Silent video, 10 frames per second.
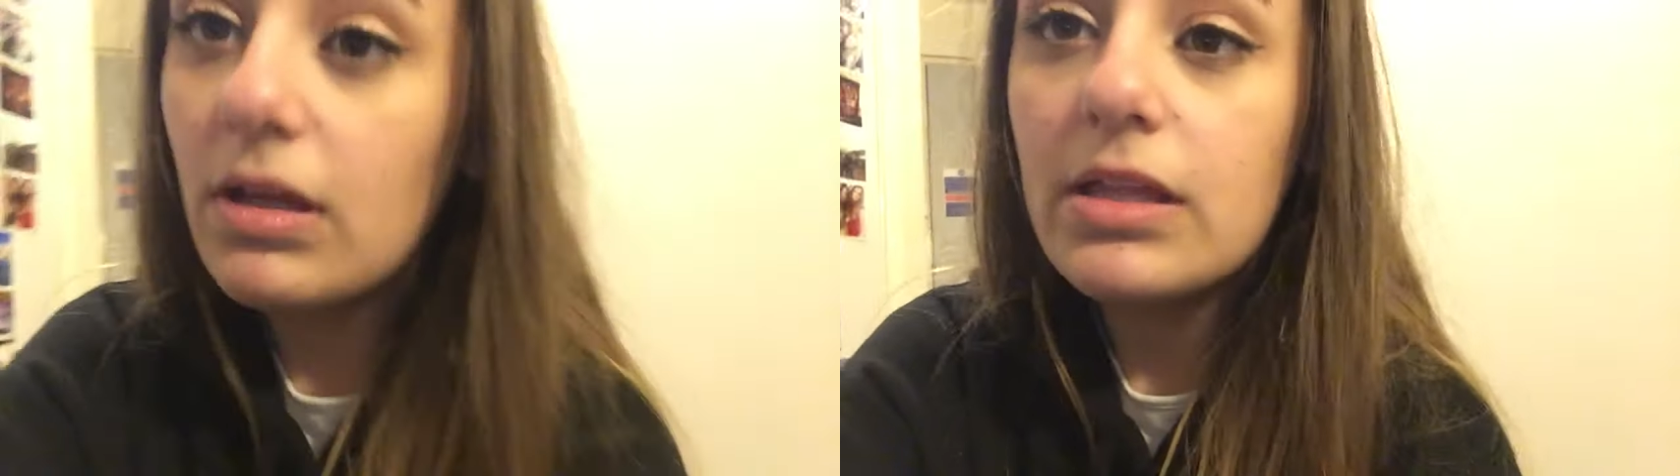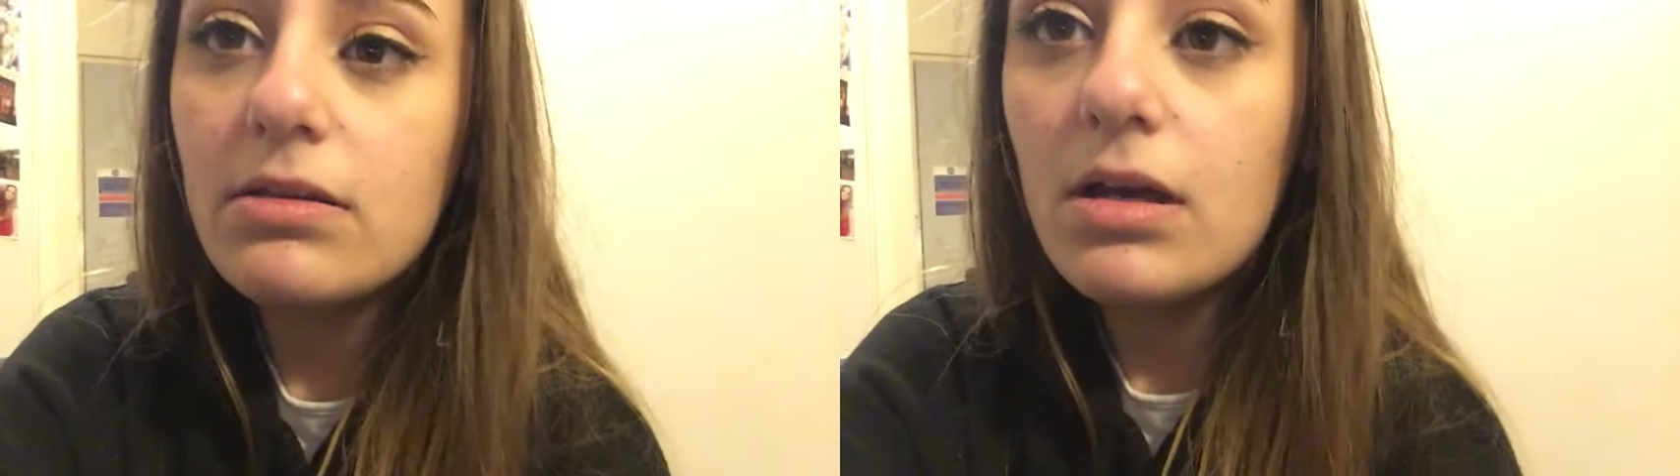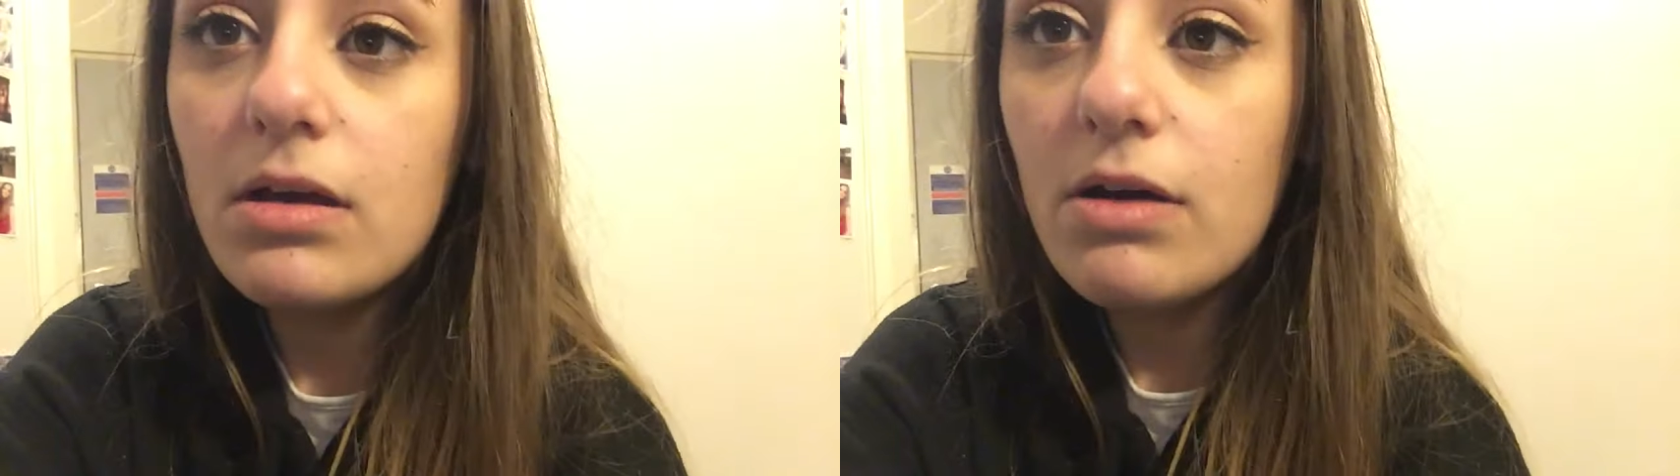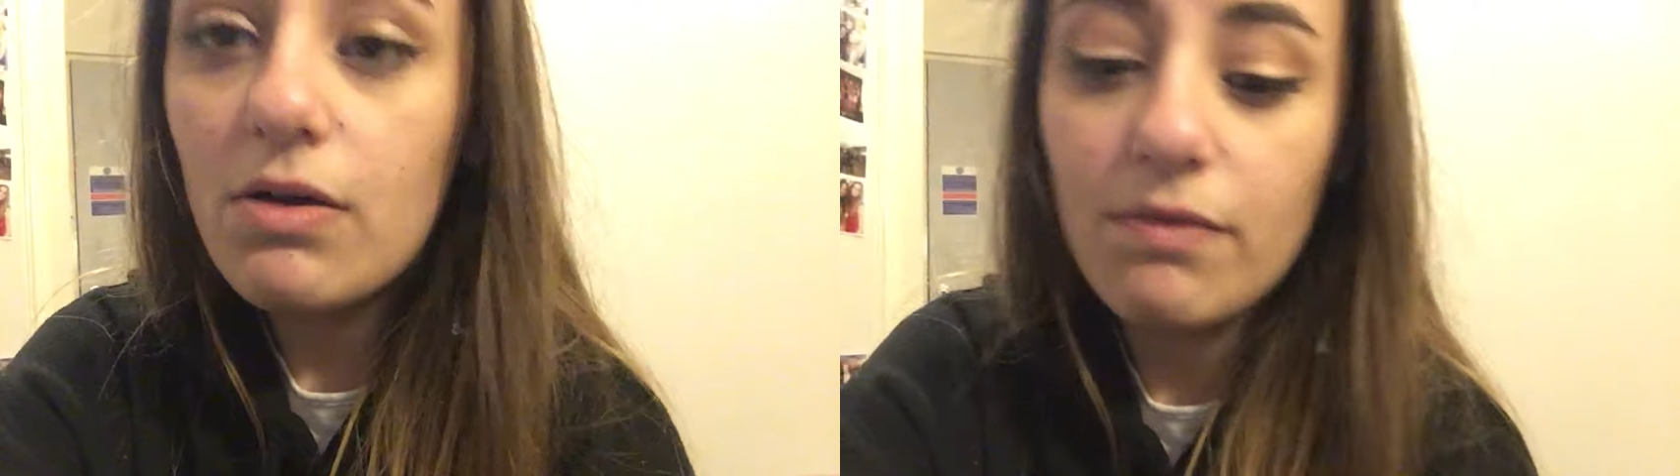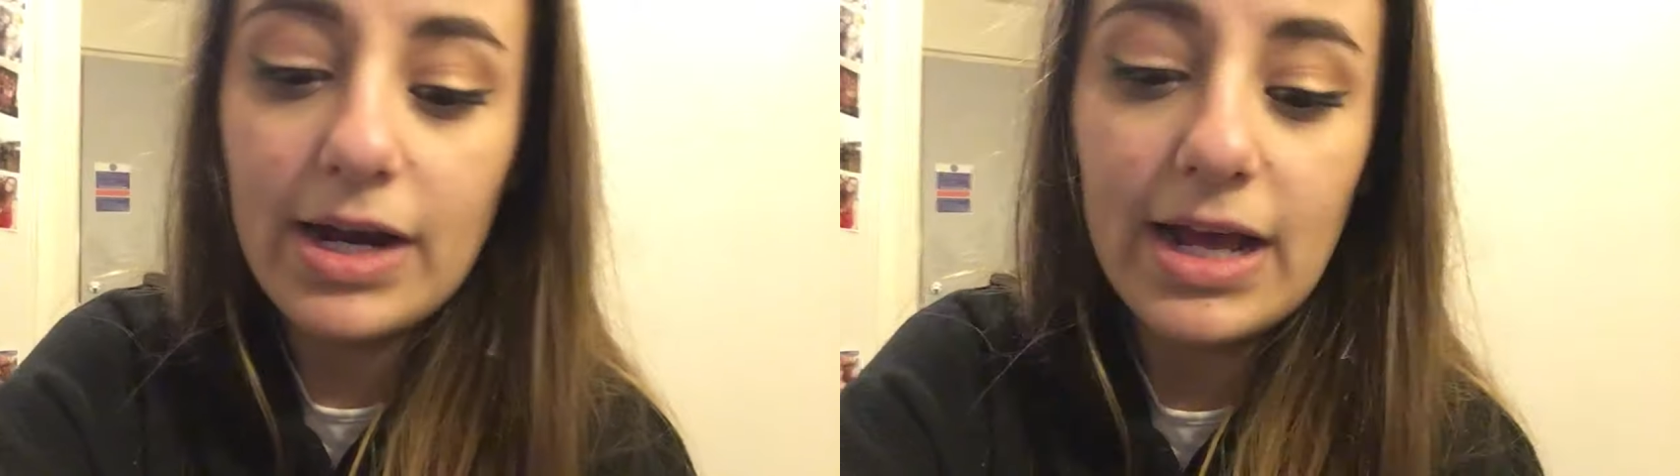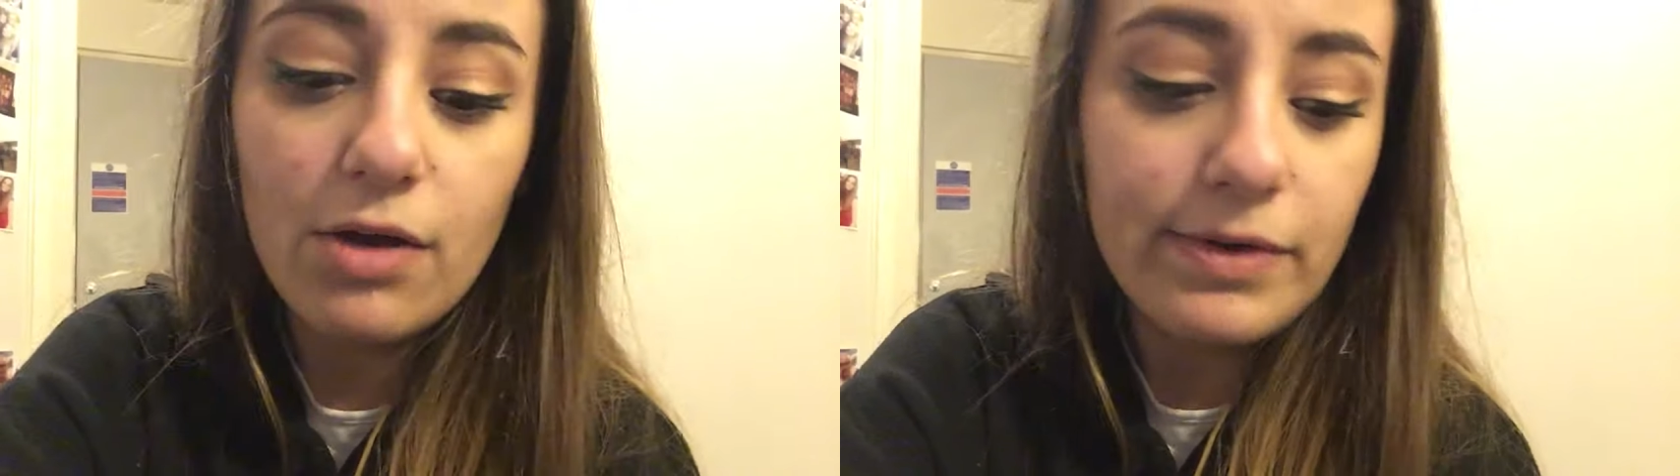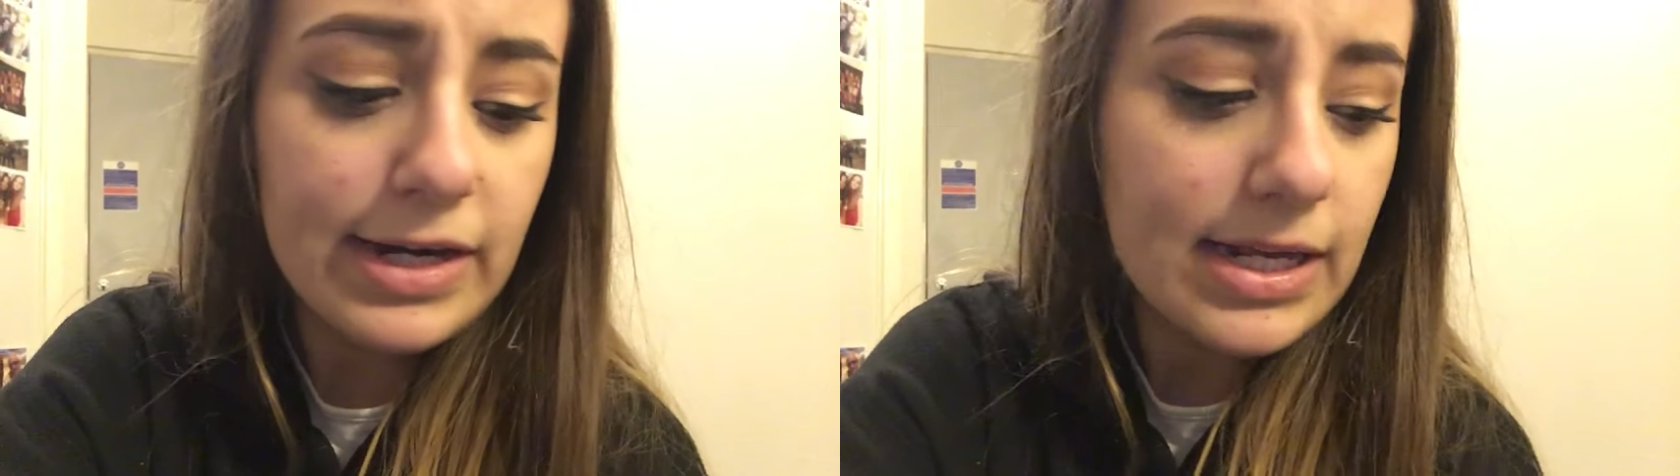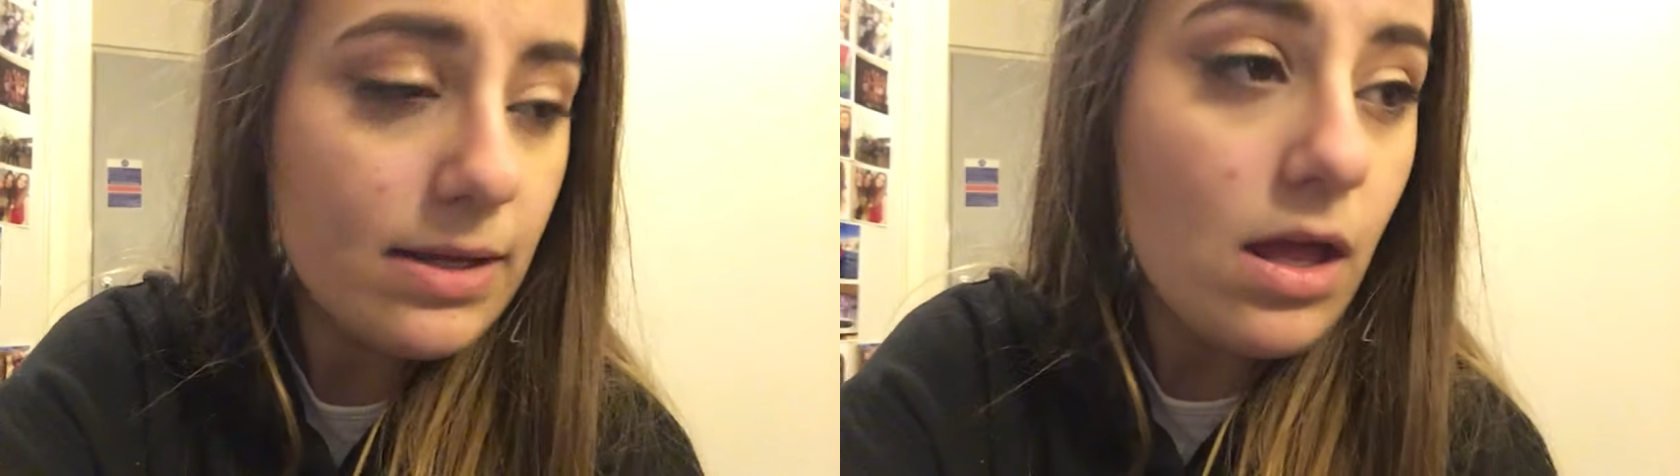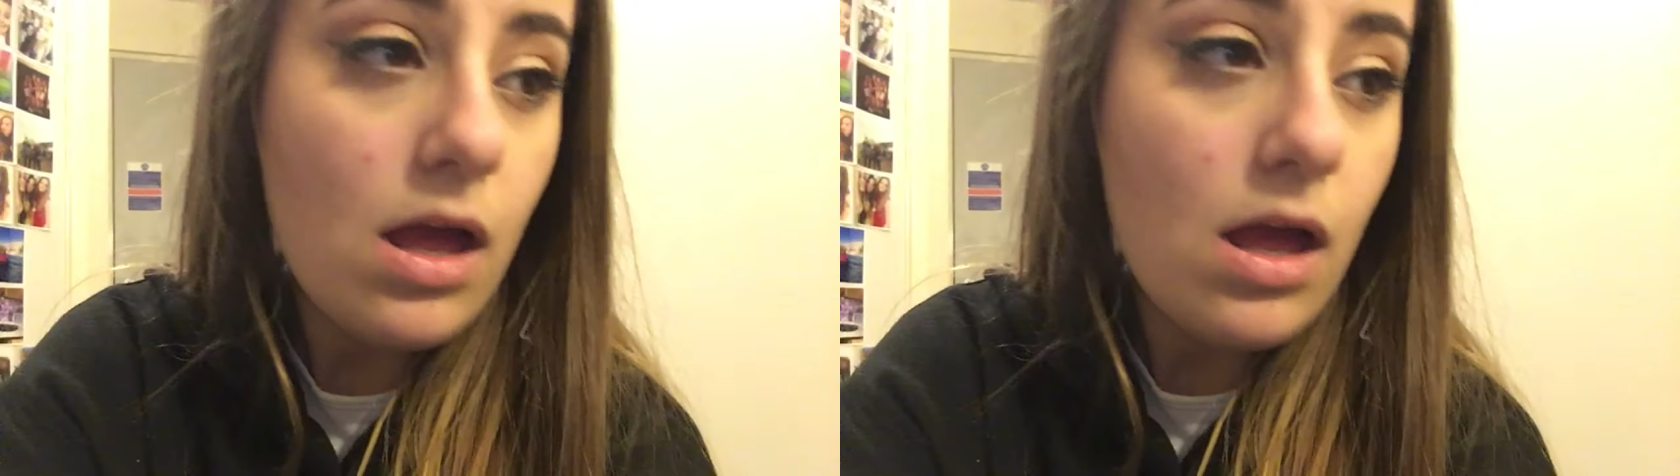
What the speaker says: in right now, really.